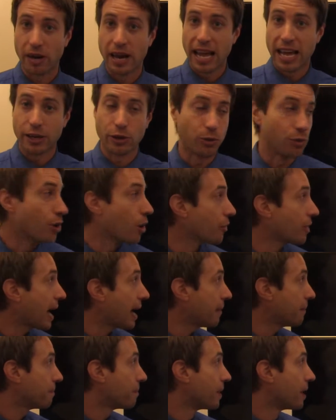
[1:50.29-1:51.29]
And you know
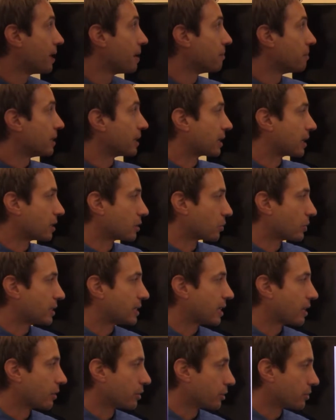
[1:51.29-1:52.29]
that because we
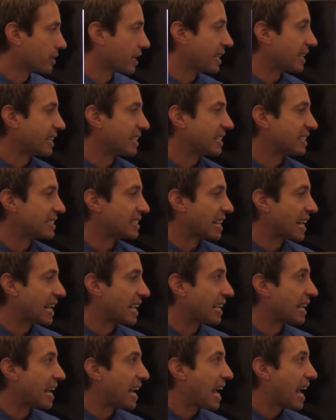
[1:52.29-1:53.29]
tell you that it is an